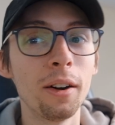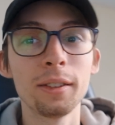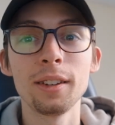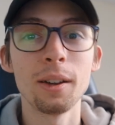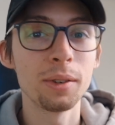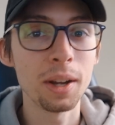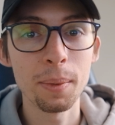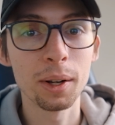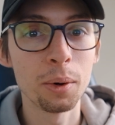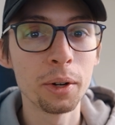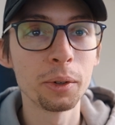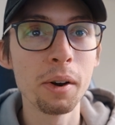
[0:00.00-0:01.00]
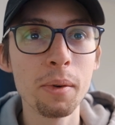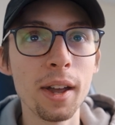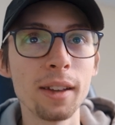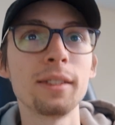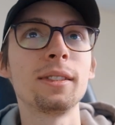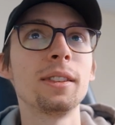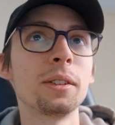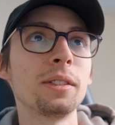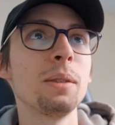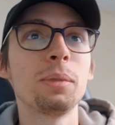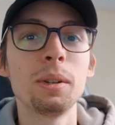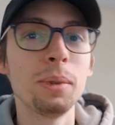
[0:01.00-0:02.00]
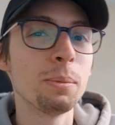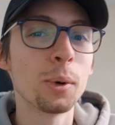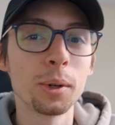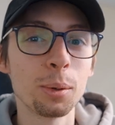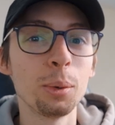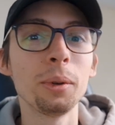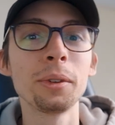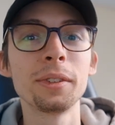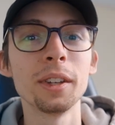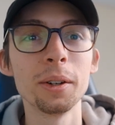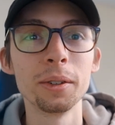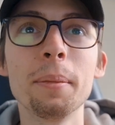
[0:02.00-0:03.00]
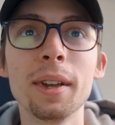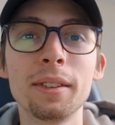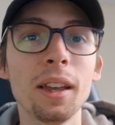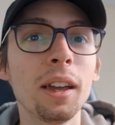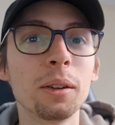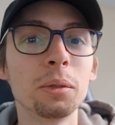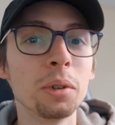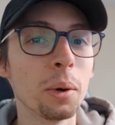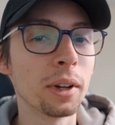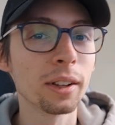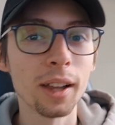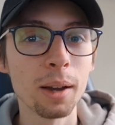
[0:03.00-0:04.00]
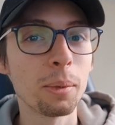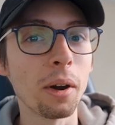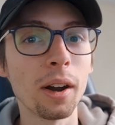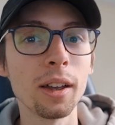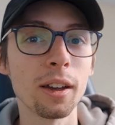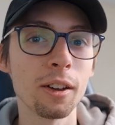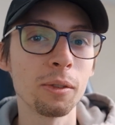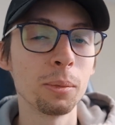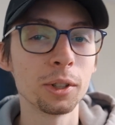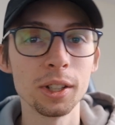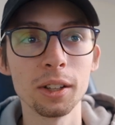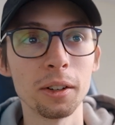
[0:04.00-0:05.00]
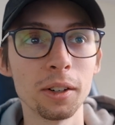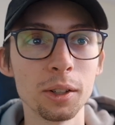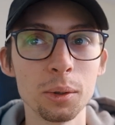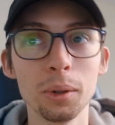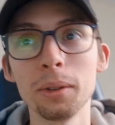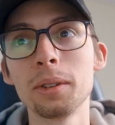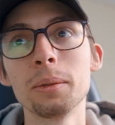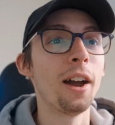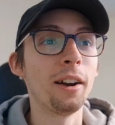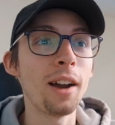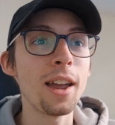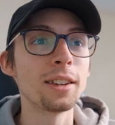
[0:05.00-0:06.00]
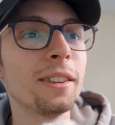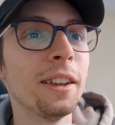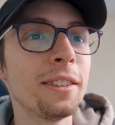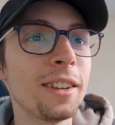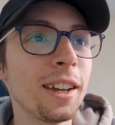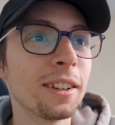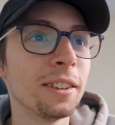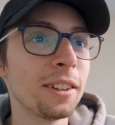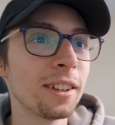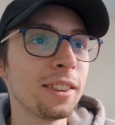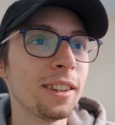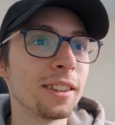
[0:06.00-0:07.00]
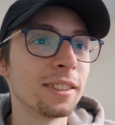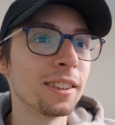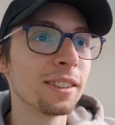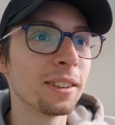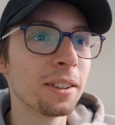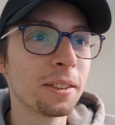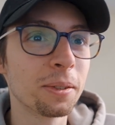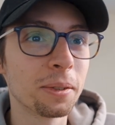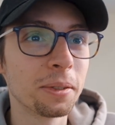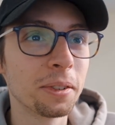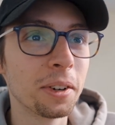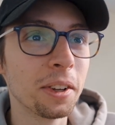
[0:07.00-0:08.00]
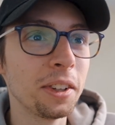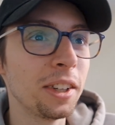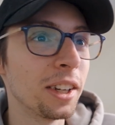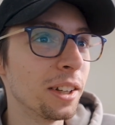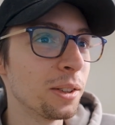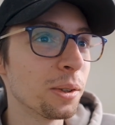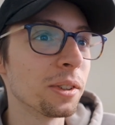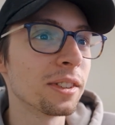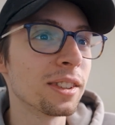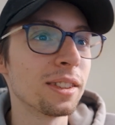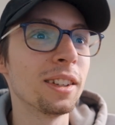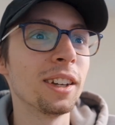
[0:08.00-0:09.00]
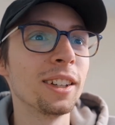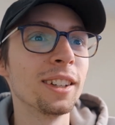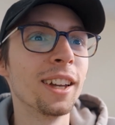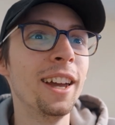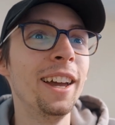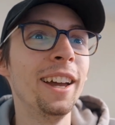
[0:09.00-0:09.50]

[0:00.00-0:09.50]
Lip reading: Honestly, every time I go on Runway, there seems to be more tools. So it's a growing library of machine learning tools. All right, let's take a look at this. This looks really interesting.